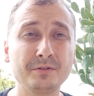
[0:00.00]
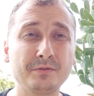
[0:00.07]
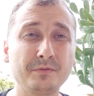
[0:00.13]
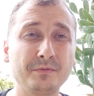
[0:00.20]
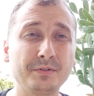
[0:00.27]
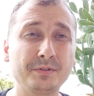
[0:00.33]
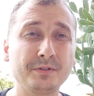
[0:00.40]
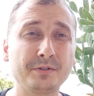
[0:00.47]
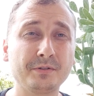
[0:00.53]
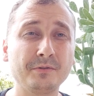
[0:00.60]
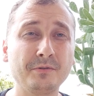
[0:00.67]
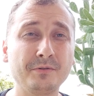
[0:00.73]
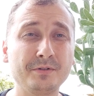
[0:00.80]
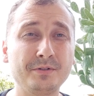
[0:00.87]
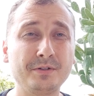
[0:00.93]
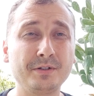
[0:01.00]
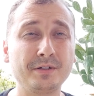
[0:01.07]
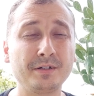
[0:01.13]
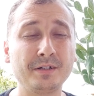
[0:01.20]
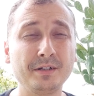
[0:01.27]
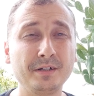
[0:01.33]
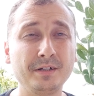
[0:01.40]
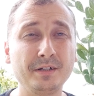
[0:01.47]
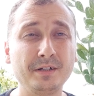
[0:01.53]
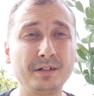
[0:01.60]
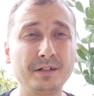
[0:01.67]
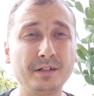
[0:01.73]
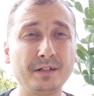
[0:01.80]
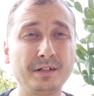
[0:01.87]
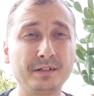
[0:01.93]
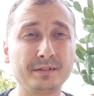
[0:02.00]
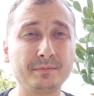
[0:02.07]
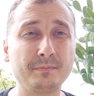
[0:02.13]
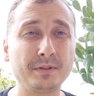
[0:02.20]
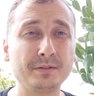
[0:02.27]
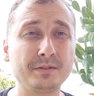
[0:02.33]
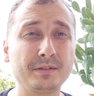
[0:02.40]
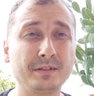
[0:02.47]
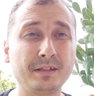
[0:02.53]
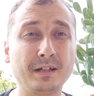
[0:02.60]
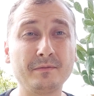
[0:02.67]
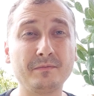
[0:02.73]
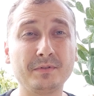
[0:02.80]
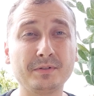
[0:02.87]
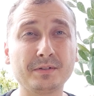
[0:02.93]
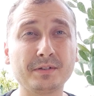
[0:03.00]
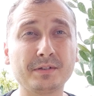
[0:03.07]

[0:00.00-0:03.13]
into this technology and spend time with